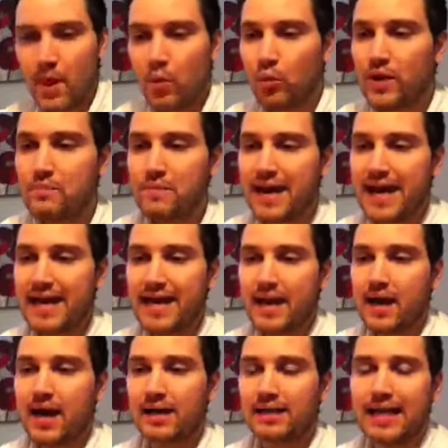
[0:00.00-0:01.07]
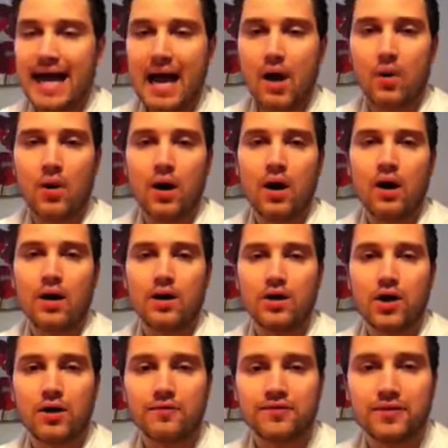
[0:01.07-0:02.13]
We may allow
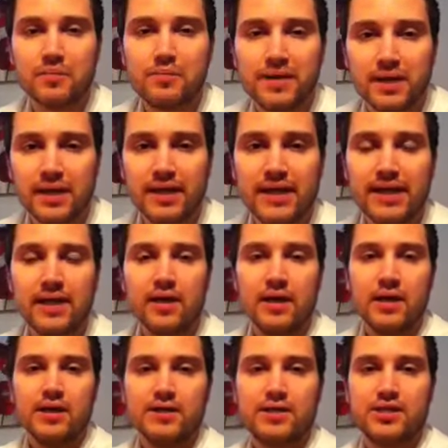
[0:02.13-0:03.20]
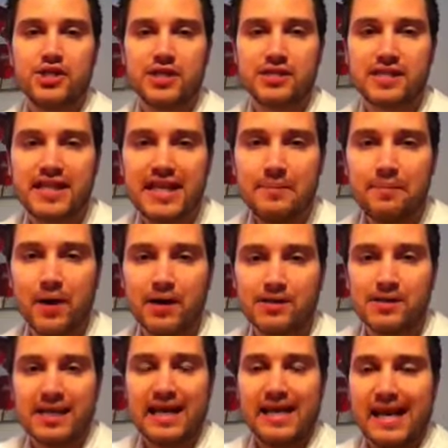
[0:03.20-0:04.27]
comfortability to just keep
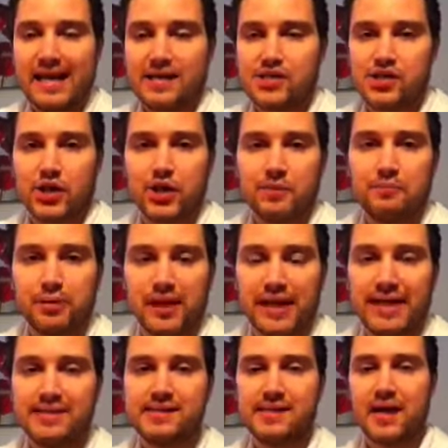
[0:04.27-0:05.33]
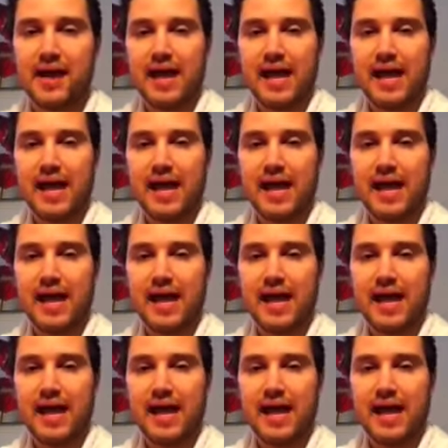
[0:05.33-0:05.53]
us in a certain place.